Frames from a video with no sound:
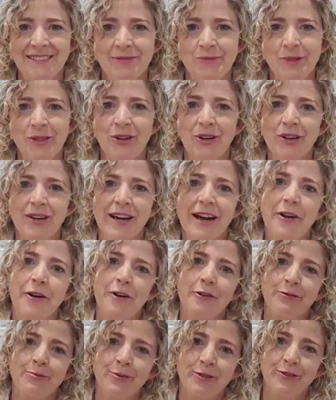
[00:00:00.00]
We got cut
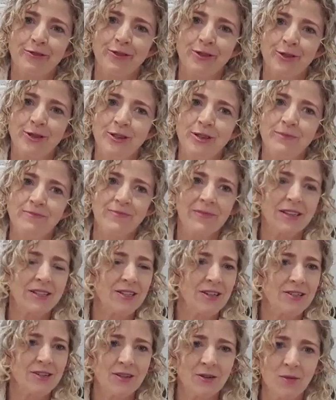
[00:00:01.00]
off before. I
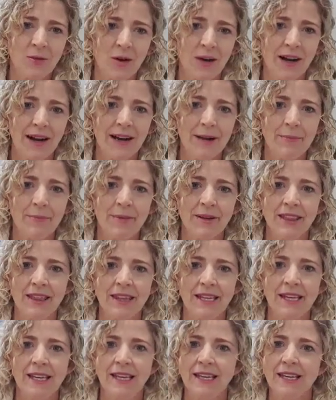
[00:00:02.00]
don't know why, but
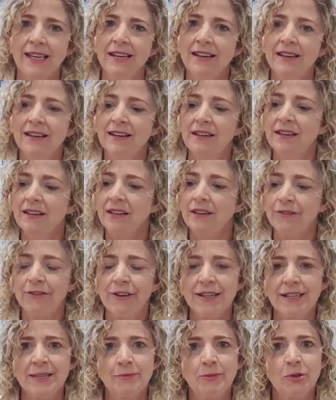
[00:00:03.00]
the
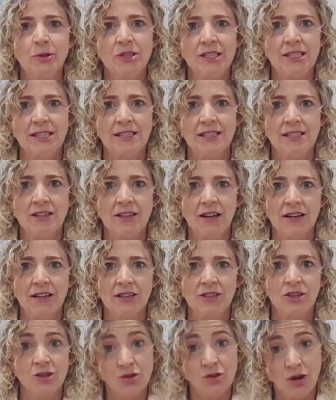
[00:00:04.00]
Facebook just
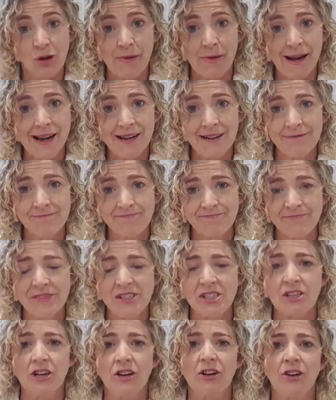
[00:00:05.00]
decided to drop out.
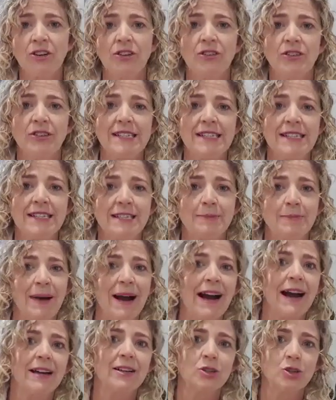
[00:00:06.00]
So this is
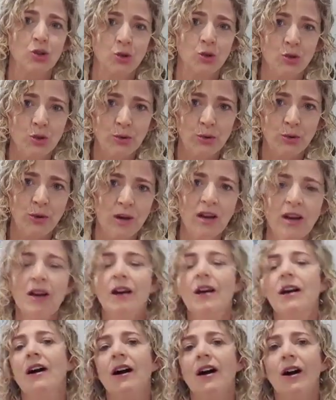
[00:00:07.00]
part 2
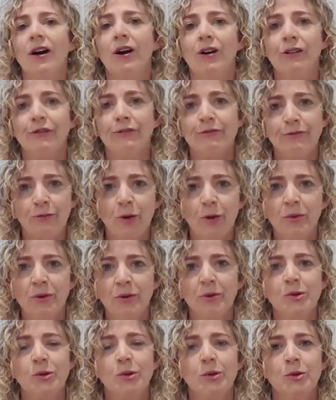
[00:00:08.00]
of what we
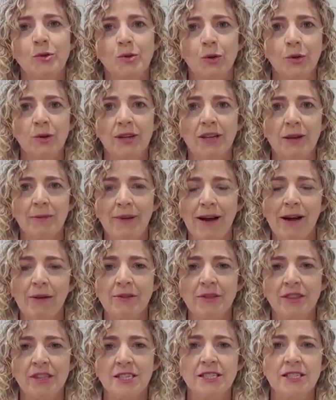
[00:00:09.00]
were just talking about
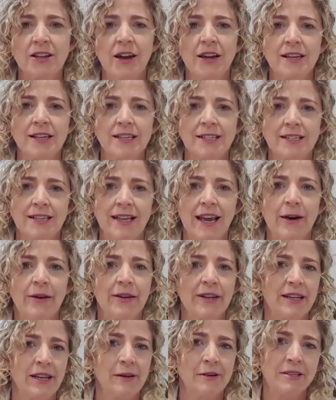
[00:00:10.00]
with the sinus and how
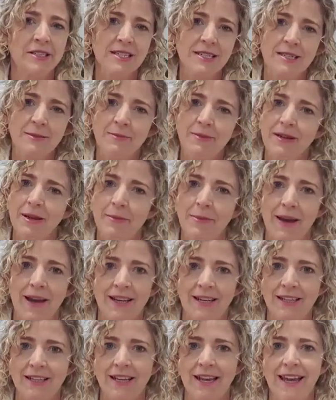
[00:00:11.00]
it can just be a
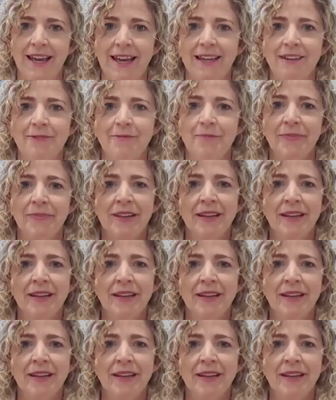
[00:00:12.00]
pain in your head.